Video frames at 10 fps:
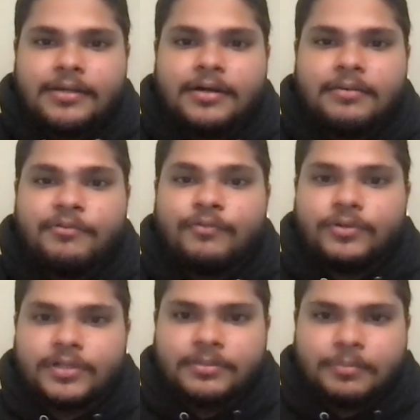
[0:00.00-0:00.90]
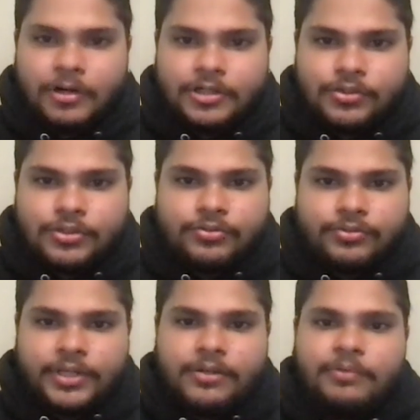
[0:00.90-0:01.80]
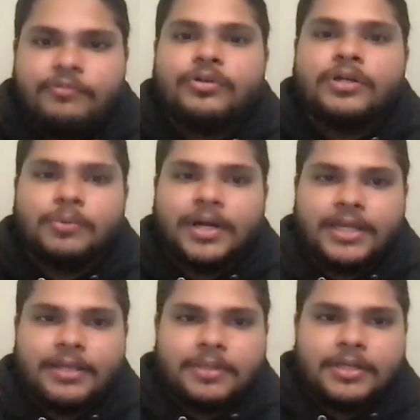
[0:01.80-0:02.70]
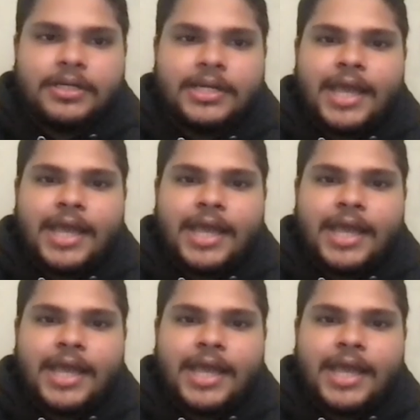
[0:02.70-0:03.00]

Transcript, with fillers: uh, before the Paul George trade, before Kawhi came here,